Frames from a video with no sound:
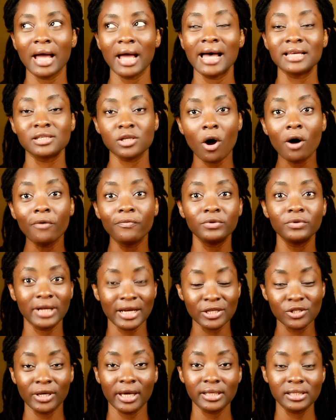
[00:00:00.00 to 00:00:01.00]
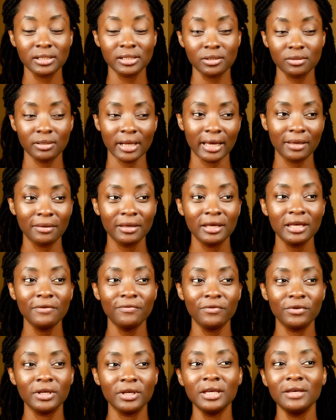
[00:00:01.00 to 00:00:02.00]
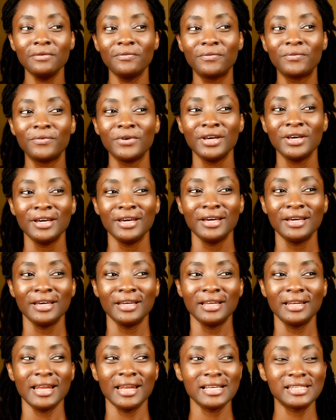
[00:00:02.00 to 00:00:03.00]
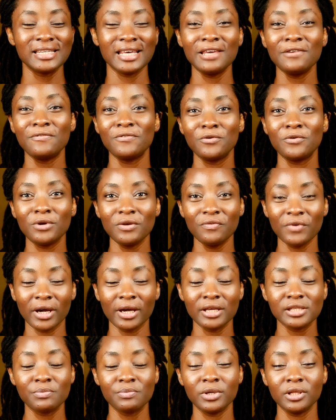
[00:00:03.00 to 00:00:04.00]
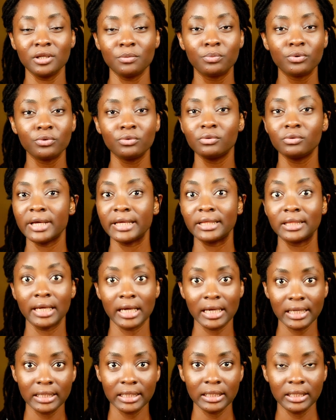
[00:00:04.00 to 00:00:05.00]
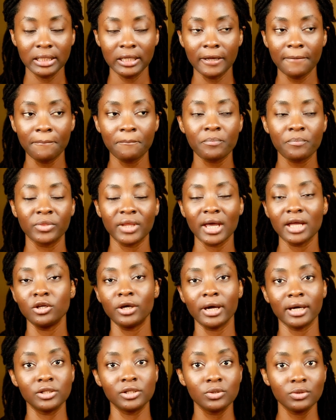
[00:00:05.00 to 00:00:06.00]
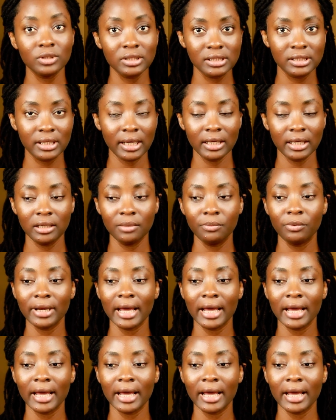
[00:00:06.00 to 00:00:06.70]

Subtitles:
as often as you get into, like, if let's say if you're going to be in the pool daily, then you can do this daily.